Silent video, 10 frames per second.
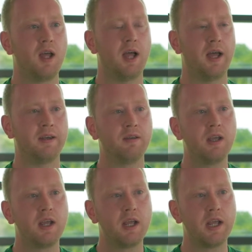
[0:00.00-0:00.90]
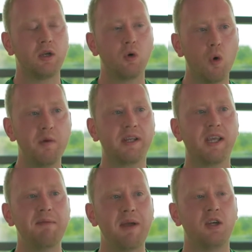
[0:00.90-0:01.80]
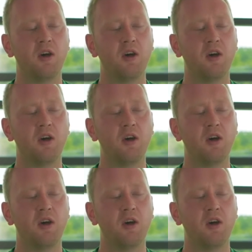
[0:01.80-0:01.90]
and he told me to keep a